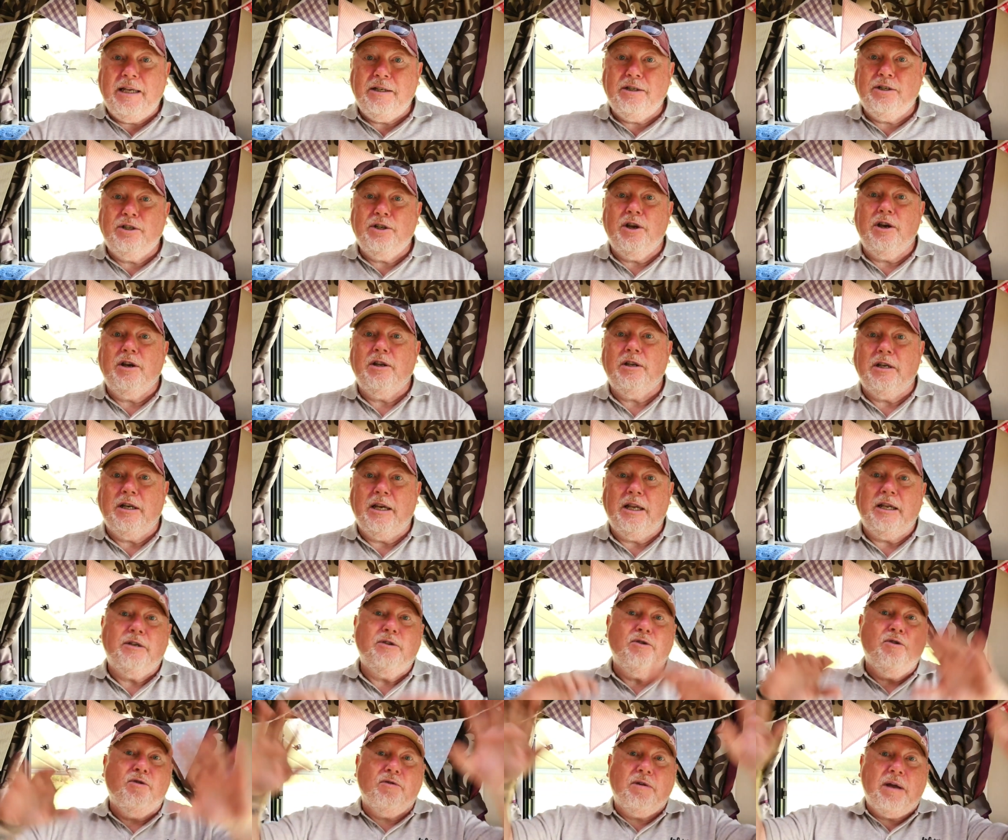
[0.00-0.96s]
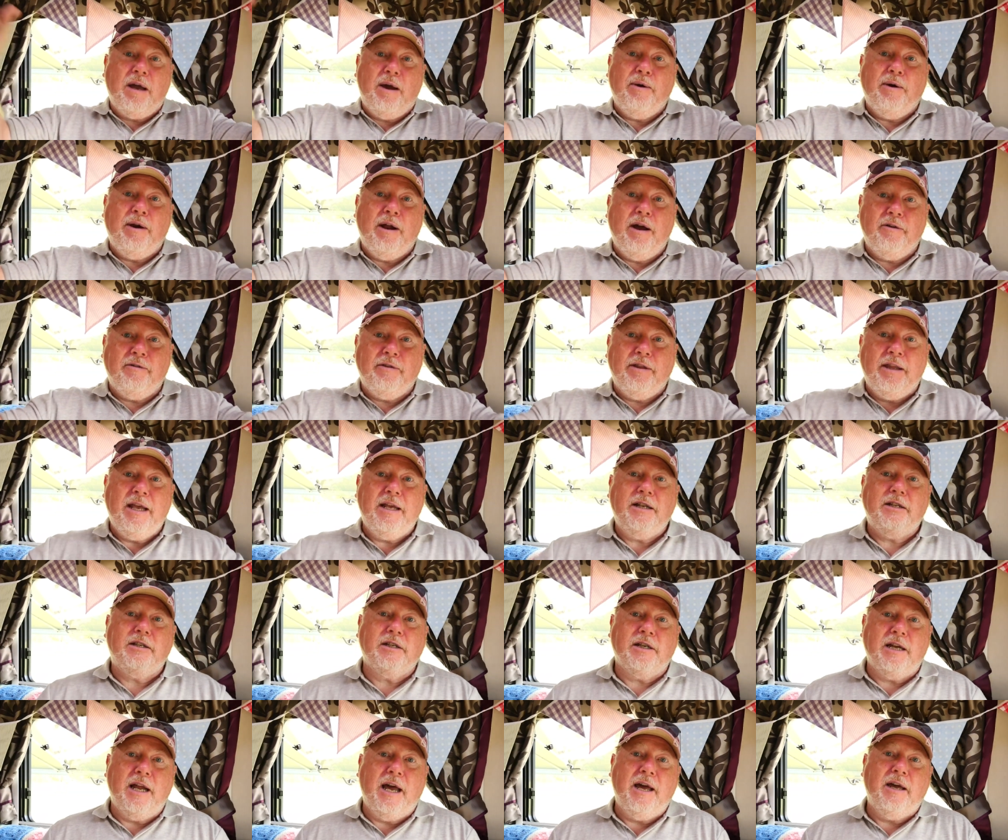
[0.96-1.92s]
internally, not going over the
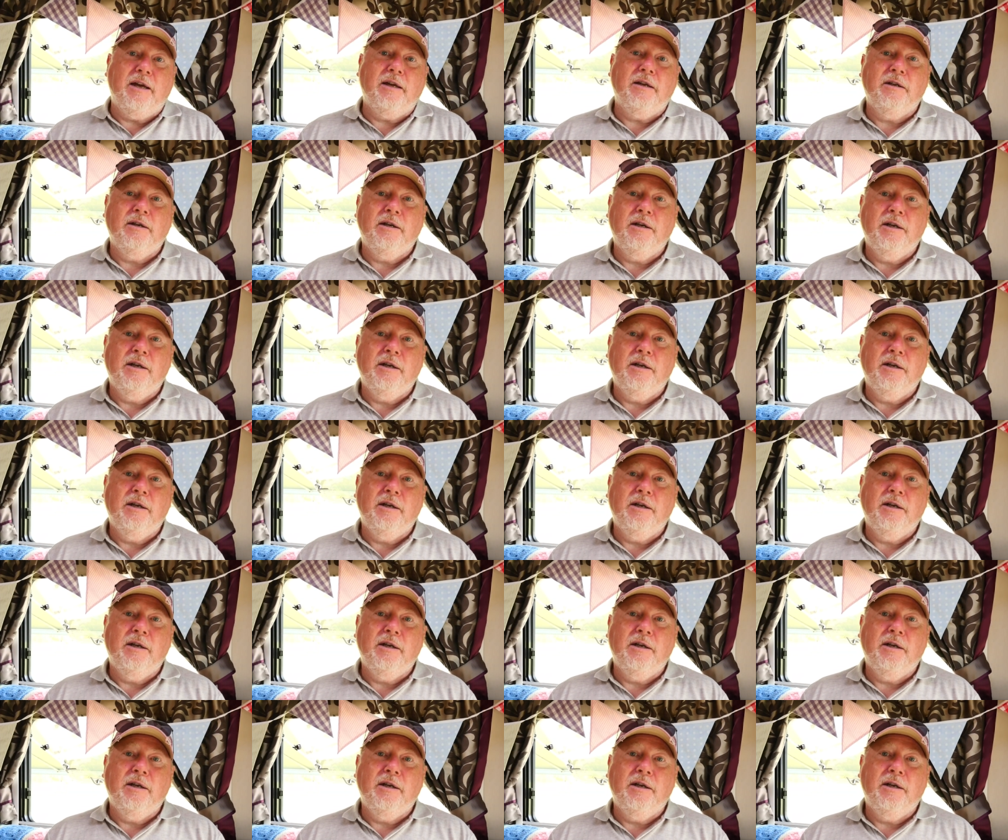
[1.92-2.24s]
internet